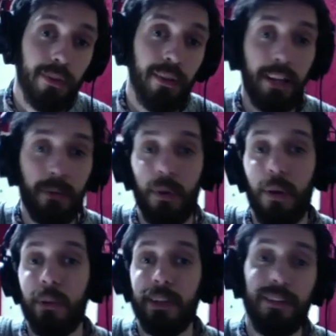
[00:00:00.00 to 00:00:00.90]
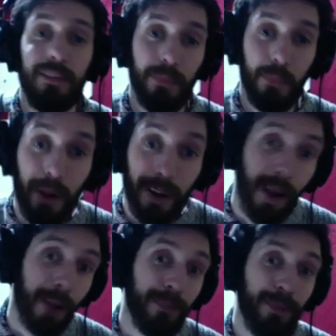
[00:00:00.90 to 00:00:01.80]
So that's what I want you to work
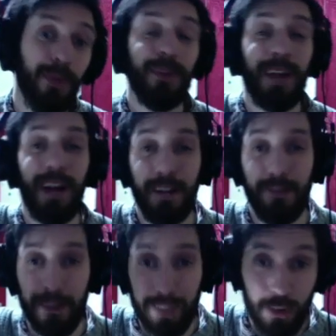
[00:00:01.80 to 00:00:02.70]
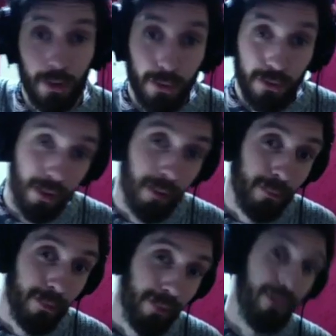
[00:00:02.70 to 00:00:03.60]
up to, kind of having 2
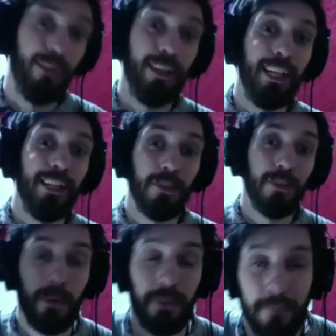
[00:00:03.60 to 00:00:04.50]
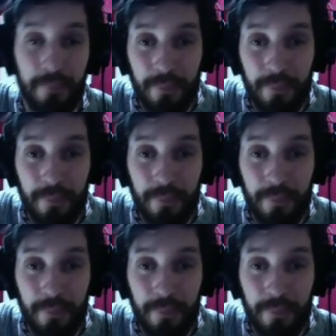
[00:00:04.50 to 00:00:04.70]
strums for each chord.